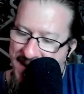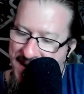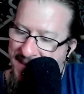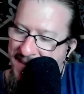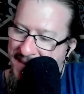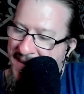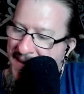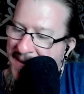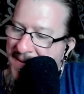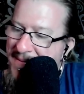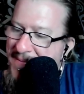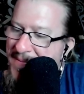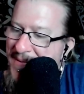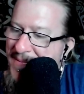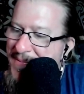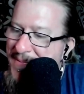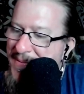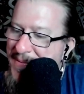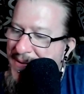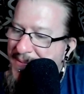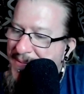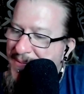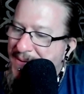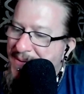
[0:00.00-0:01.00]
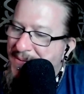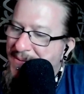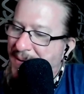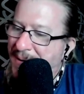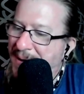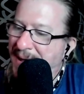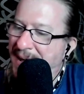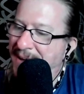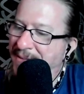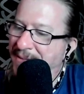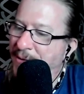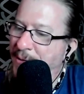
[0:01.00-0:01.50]
I think we, we, we've all
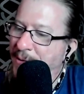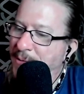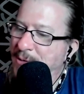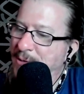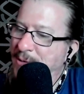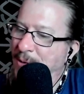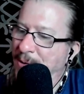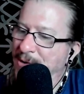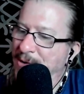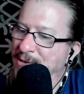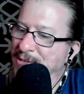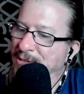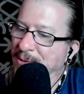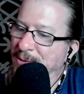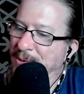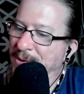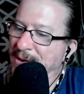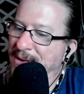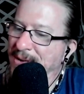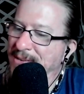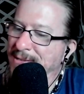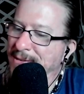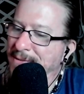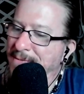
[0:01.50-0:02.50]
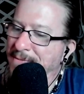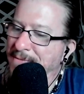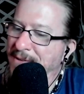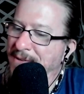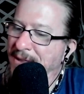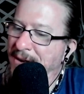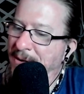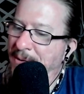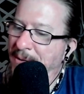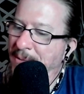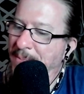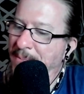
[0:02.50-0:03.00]
had those horror stories of, you
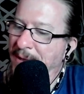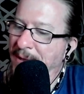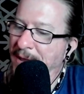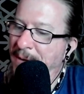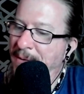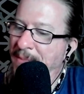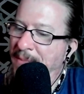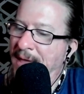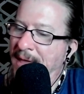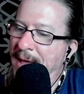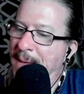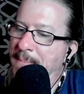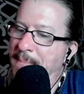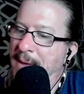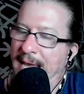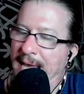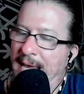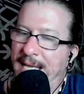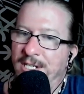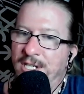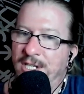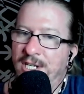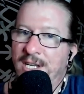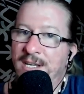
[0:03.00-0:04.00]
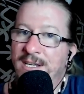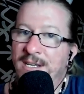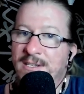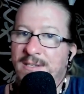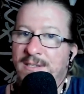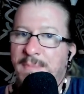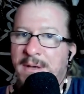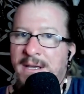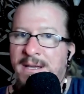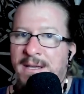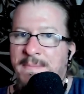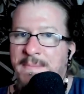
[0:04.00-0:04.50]
know, hearing that mac and cheese
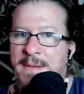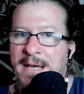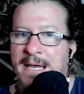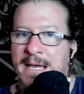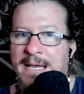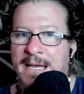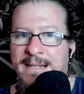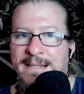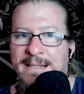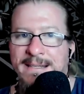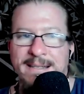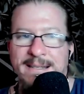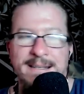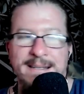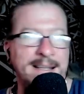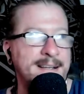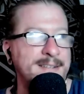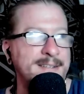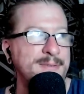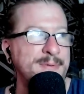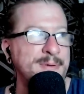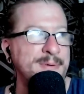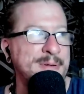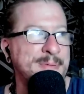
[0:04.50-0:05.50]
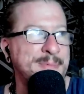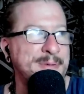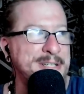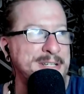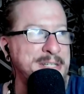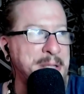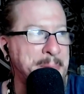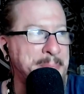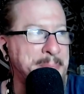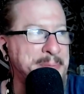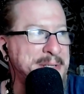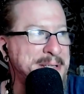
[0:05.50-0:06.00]
being made in the next room or
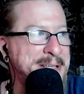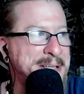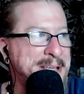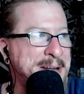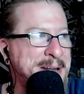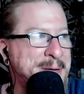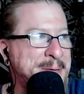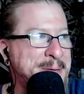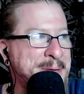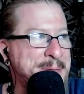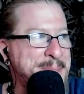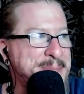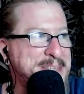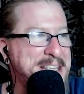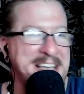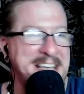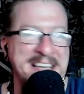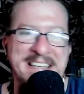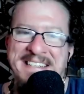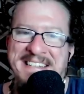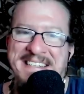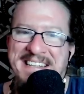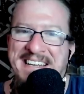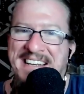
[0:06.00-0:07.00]
something. You know what I'm saying?